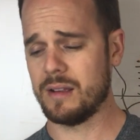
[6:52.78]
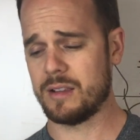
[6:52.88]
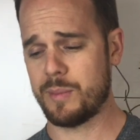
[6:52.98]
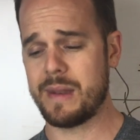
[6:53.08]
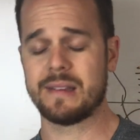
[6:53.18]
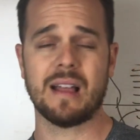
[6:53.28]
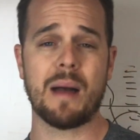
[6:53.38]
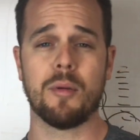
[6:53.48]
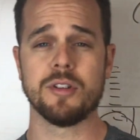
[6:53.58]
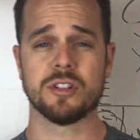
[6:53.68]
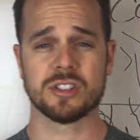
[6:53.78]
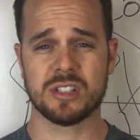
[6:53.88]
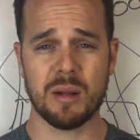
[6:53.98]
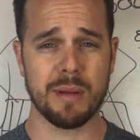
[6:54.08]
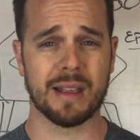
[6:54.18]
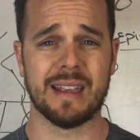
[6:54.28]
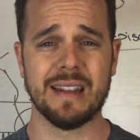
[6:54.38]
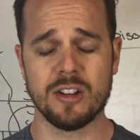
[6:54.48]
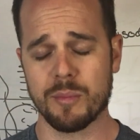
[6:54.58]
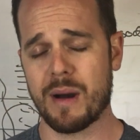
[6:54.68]
spending time on your stomach,
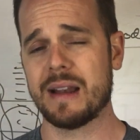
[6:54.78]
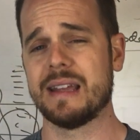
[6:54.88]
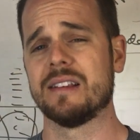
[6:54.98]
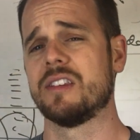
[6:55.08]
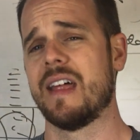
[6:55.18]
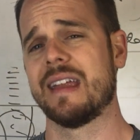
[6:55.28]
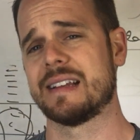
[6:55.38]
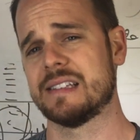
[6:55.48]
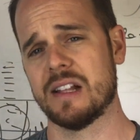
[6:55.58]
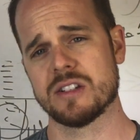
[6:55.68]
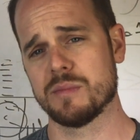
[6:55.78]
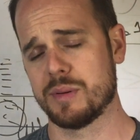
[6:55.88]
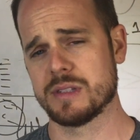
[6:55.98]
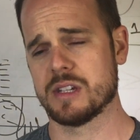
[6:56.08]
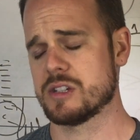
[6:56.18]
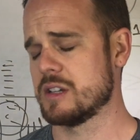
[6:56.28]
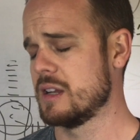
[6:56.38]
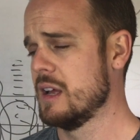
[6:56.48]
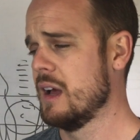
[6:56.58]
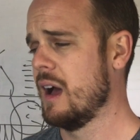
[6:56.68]
getting your body into that extension position
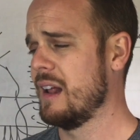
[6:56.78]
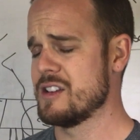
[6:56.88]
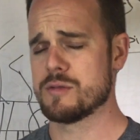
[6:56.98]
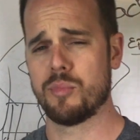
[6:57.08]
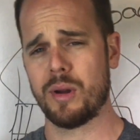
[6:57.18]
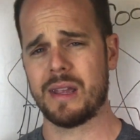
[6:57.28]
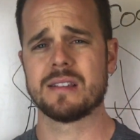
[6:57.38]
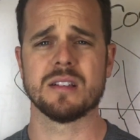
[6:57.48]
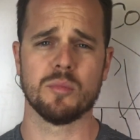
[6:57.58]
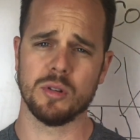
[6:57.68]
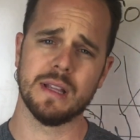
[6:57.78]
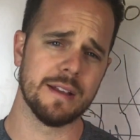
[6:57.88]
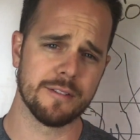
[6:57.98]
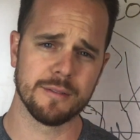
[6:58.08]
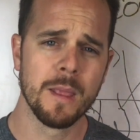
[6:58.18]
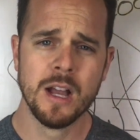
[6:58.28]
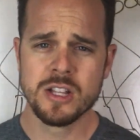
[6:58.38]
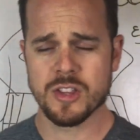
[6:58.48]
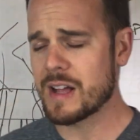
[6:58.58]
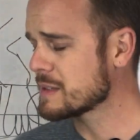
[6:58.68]
and just bringing some relief.
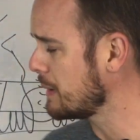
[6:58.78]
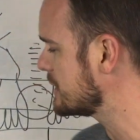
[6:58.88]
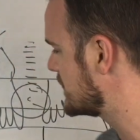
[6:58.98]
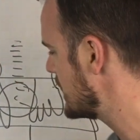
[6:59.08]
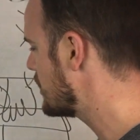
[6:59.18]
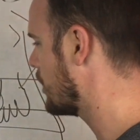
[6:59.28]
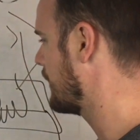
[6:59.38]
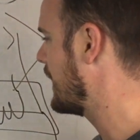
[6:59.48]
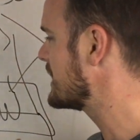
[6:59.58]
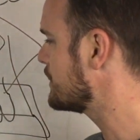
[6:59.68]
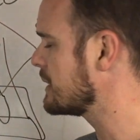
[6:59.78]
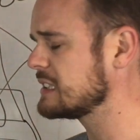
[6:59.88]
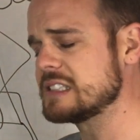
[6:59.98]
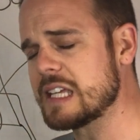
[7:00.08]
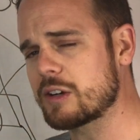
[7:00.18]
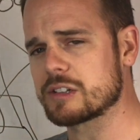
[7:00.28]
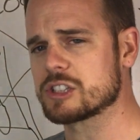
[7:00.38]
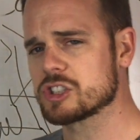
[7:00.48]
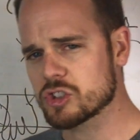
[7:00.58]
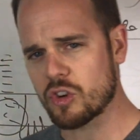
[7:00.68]
So that's my secret. That is my secret
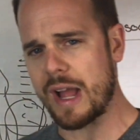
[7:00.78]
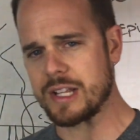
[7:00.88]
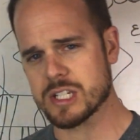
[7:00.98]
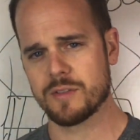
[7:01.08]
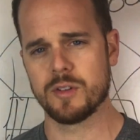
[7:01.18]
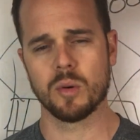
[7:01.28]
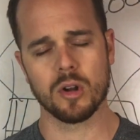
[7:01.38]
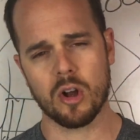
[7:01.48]
stretch, if you wanna